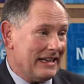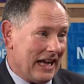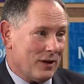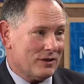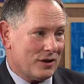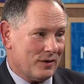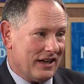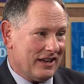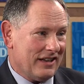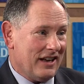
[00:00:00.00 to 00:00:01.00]
Gallery is
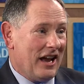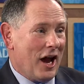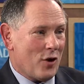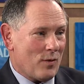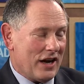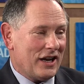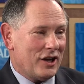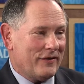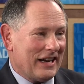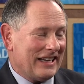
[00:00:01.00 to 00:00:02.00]
located. Mm -hmm. Right now,
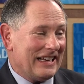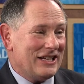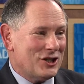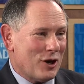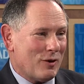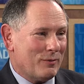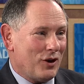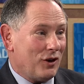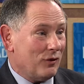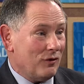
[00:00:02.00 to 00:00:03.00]
you've got a neat show up
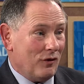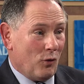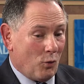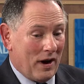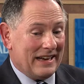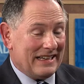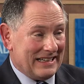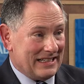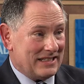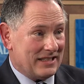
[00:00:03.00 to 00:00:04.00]
called What
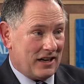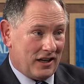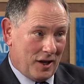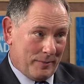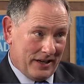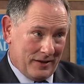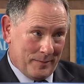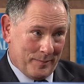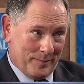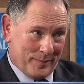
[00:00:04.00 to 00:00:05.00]
is Columbia?
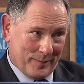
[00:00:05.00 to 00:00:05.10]
Yes,